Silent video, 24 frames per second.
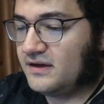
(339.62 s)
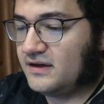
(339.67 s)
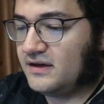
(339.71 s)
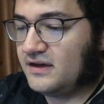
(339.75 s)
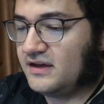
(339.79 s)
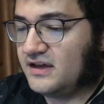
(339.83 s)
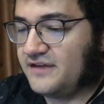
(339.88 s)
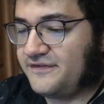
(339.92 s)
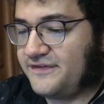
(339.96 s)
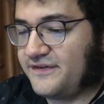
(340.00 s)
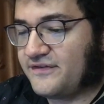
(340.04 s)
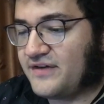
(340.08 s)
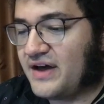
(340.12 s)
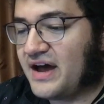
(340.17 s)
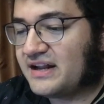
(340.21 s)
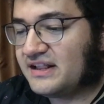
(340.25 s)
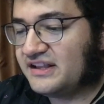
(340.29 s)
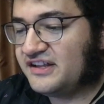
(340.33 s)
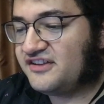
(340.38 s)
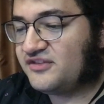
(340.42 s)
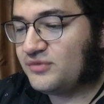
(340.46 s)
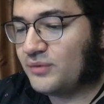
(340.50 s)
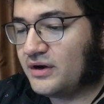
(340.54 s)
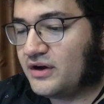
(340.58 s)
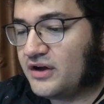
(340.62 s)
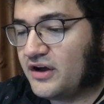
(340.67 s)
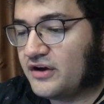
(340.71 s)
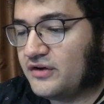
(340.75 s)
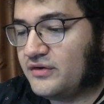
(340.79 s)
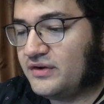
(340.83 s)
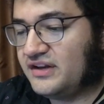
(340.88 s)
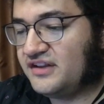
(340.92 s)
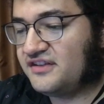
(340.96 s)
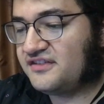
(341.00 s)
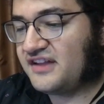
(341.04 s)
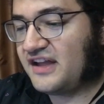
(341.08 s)
If you've got at least one
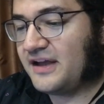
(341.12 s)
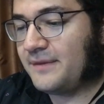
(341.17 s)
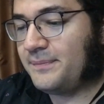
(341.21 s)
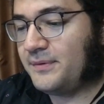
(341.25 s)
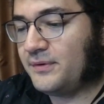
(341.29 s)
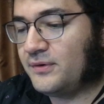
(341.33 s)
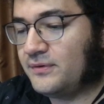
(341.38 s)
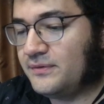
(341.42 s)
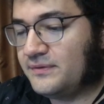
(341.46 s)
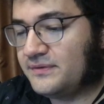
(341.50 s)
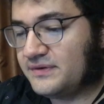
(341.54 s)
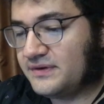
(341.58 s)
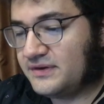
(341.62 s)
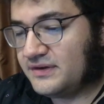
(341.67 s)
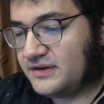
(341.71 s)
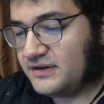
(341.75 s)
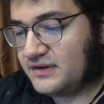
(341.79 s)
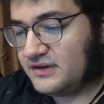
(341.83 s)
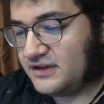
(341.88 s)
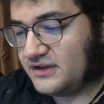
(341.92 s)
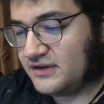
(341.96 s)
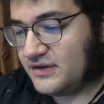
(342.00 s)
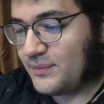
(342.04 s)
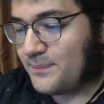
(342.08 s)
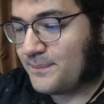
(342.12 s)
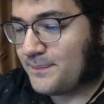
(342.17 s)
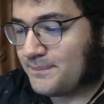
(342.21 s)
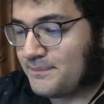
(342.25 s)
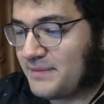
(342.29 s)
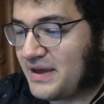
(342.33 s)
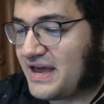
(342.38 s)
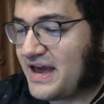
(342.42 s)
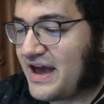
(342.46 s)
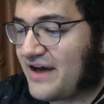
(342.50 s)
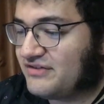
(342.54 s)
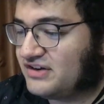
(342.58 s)
concrete example, you
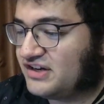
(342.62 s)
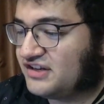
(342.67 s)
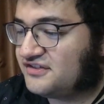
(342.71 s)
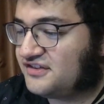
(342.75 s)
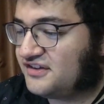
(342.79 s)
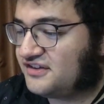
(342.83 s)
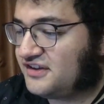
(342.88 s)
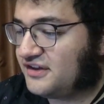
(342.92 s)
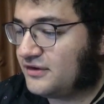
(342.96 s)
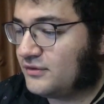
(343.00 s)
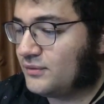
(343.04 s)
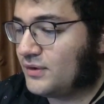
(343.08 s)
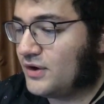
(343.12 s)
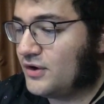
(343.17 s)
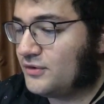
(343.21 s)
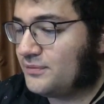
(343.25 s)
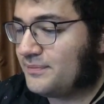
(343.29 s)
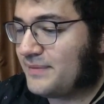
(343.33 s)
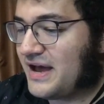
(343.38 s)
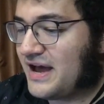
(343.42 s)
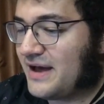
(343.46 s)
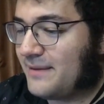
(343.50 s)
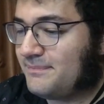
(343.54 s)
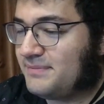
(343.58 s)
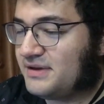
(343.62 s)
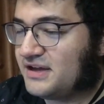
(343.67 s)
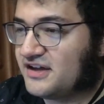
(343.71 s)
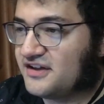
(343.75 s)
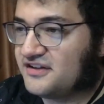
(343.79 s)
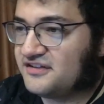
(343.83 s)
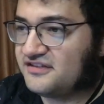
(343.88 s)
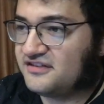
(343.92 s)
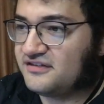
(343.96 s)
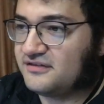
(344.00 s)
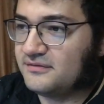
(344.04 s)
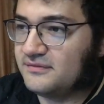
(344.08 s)
may have an existing roadmap,
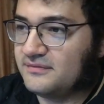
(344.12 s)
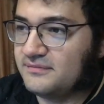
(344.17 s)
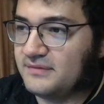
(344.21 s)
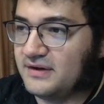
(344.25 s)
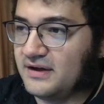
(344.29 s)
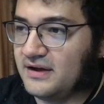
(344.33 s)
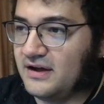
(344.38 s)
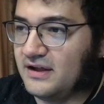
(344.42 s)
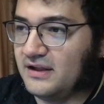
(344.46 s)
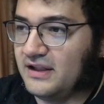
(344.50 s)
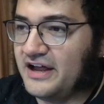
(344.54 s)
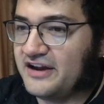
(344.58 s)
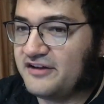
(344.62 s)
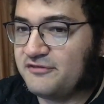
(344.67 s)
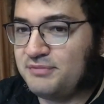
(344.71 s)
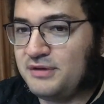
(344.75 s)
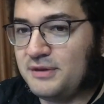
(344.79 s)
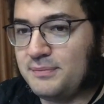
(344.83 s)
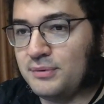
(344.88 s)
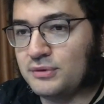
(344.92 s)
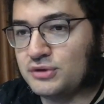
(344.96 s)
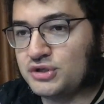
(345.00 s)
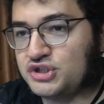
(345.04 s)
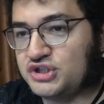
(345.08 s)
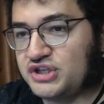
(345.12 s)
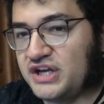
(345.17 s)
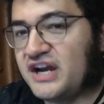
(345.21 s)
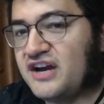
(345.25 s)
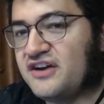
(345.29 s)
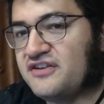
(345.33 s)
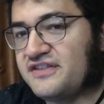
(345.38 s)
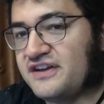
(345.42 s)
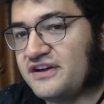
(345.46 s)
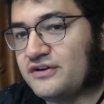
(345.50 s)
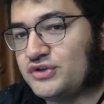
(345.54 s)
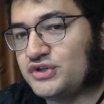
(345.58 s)
because a lot of people share
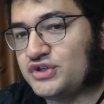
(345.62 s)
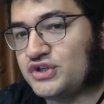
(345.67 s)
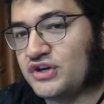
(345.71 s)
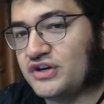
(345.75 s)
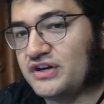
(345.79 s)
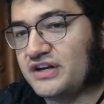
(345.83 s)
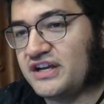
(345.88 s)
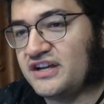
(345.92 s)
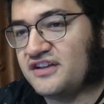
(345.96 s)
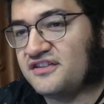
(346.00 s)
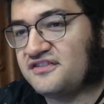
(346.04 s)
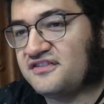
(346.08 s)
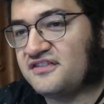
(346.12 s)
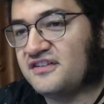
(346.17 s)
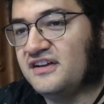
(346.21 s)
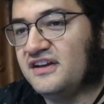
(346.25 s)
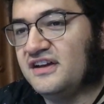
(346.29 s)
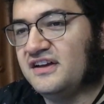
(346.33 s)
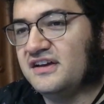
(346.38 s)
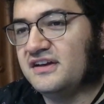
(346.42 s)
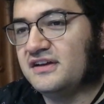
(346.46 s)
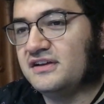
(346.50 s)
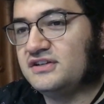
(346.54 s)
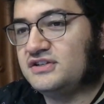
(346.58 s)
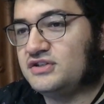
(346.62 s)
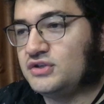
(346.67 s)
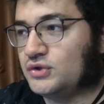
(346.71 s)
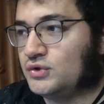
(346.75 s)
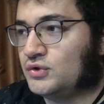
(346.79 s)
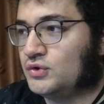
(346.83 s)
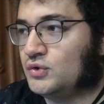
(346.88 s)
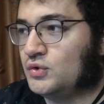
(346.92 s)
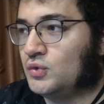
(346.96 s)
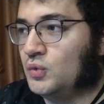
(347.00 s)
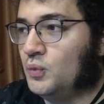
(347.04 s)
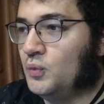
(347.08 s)
their journeys
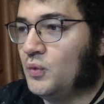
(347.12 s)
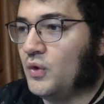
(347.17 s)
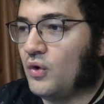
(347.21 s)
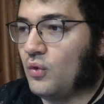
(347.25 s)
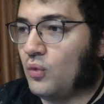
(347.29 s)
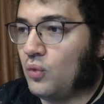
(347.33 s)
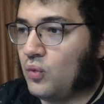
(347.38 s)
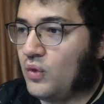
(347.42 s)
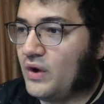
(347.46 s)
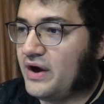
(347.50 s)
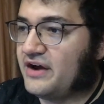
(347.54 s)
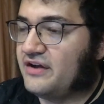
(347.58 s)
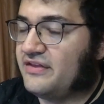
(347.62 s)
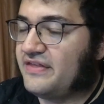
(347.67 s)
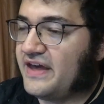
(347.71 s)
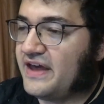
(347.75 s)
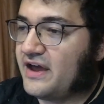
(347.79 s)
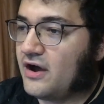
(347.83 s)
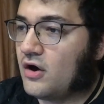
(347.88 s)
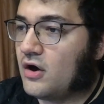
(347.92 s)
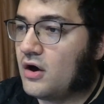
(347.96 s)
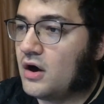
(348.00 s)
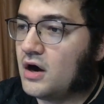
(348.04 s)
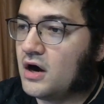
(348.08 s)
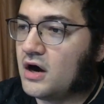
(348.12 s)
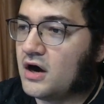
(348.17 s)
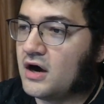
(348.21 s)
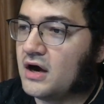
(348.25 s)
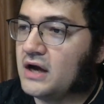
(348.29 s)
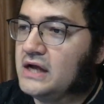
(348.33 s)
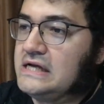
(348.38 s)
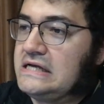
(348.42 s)
to where they are